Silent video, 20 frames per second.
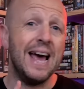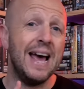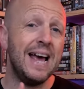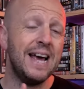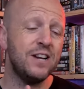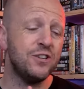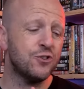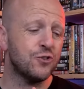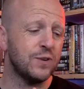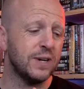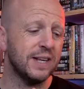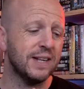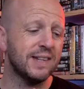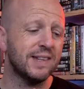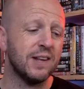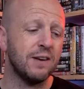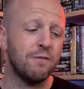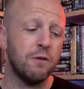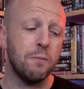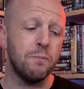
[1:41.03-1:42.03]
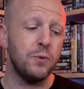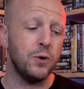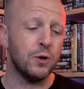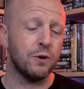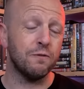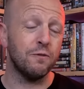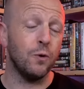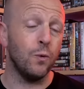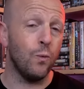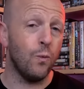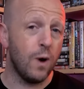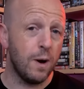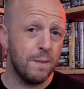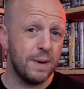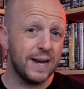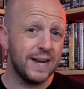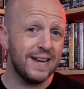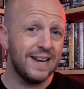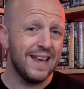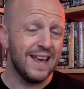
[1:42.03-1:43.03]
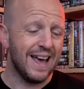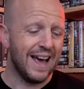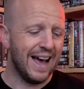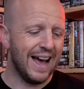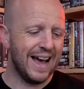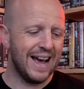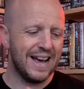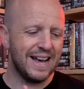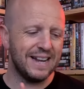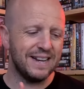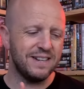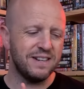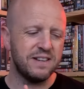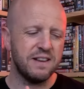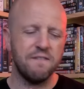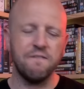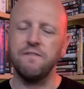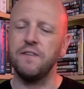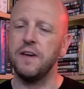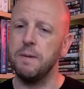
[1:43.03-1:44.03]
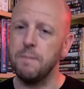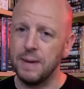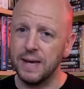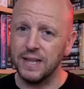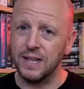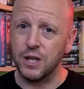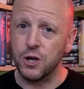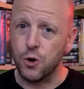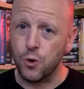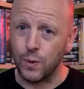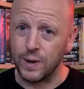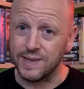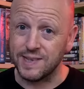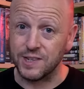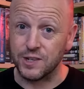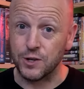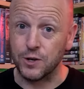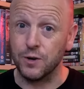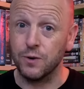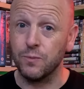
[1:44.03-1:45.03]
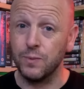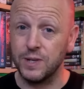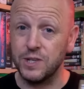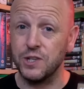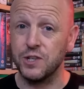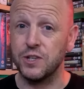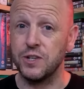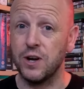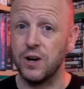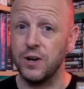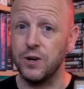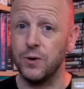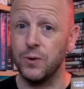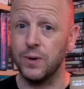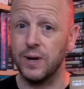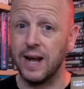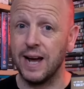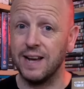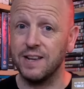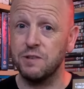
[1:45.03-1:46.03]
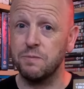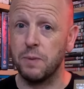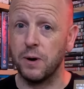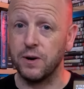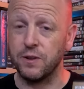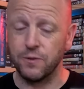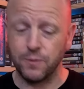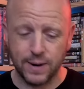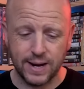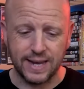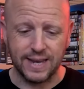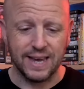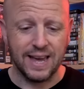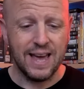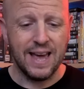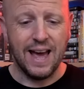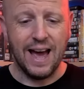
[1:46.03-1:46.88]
Entrails of a Beautiful Woman, and Female Inquisitor, which is now known as Part 3.